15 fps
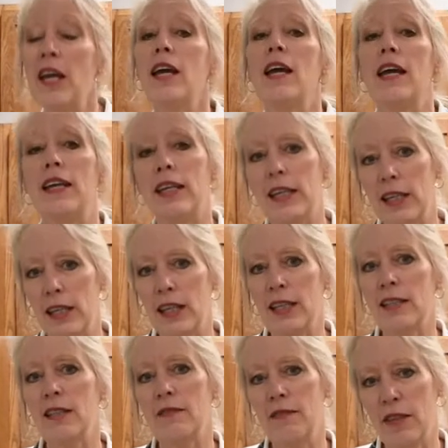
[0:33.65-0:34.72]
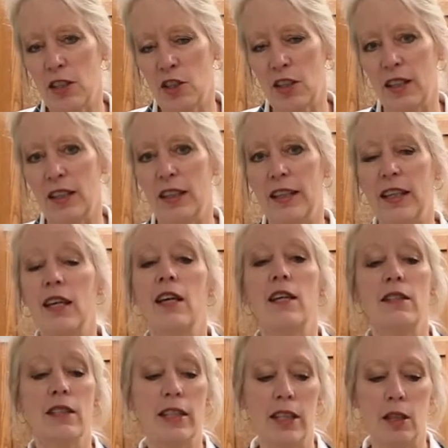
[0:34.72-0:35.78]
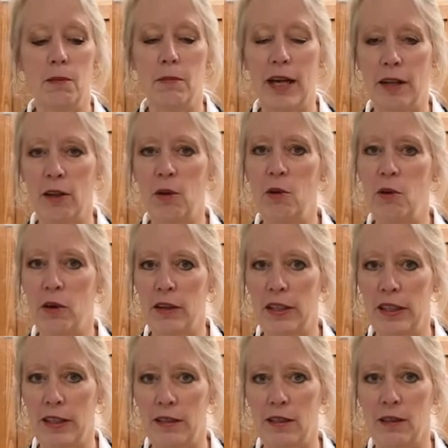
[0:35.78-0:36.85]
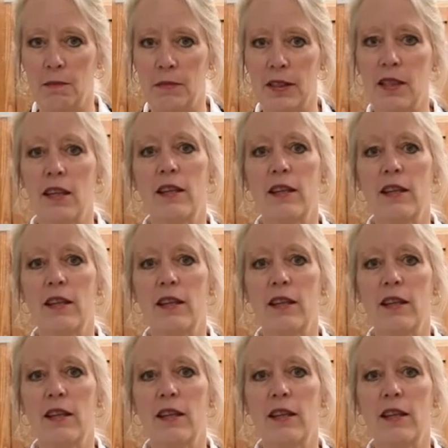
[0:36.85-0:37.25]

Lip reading: and heating it sufficiently to kill microorganisms